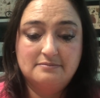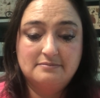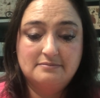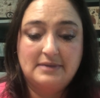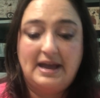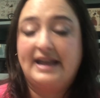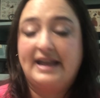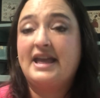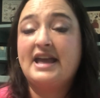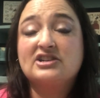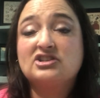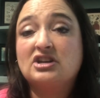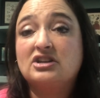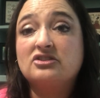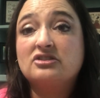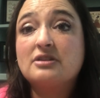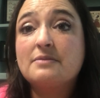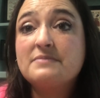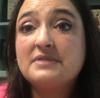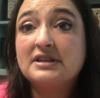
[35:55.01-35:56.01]
I can't change
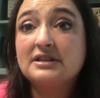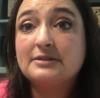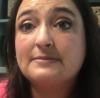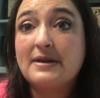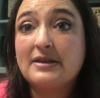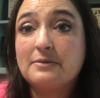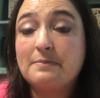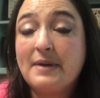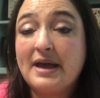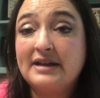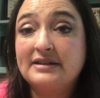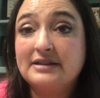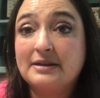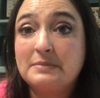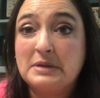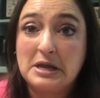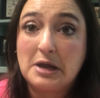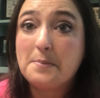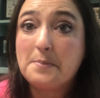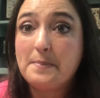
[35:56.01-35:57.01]
some things about the
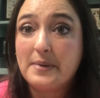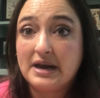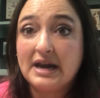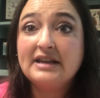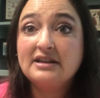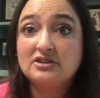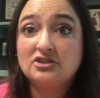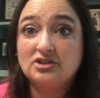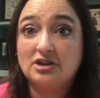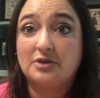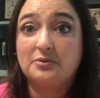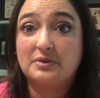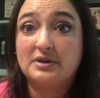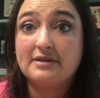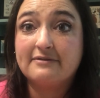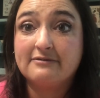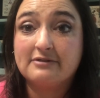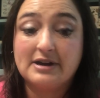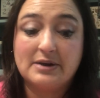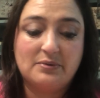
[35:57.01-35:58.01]
pandemic, but I can start
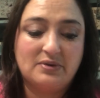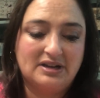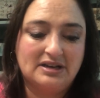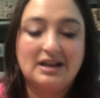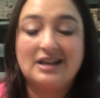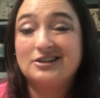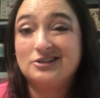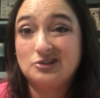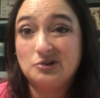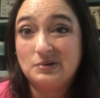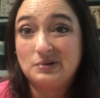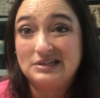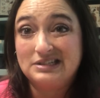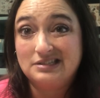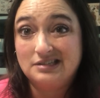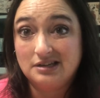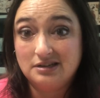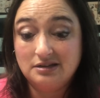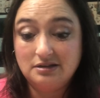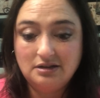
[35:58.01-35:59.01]
whatever I want. And so I
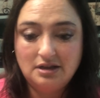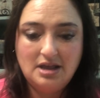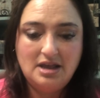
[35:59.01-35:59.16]
did.